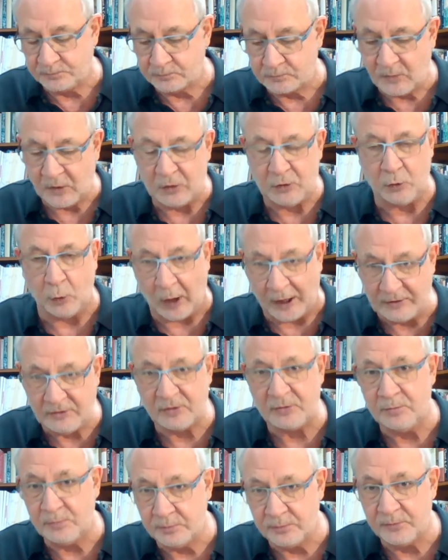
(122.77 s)
twice,
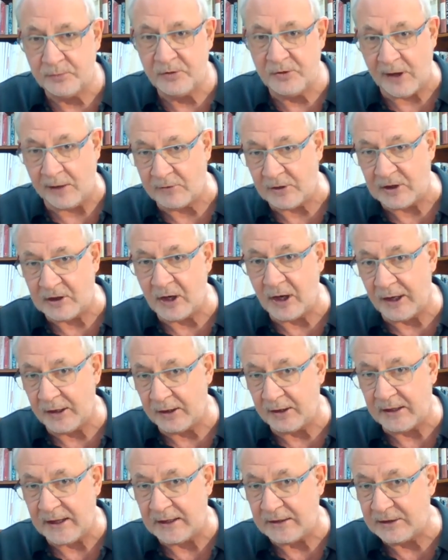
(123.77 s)
79
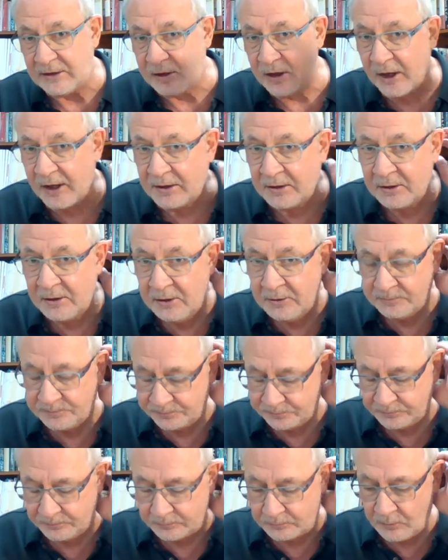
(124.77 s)
and 89.
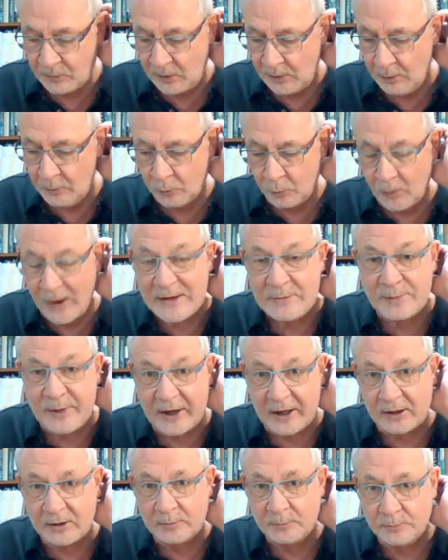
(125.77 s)
Right Bank,
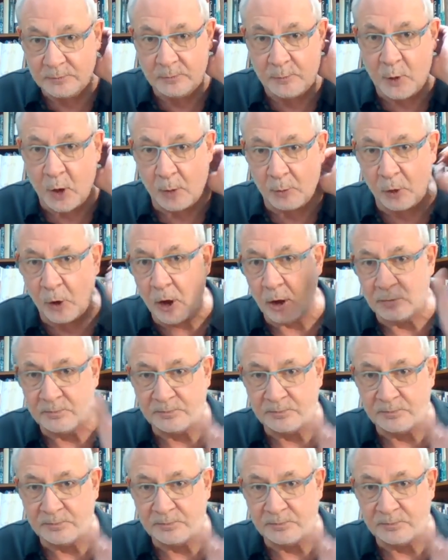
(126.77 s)
Pomerol,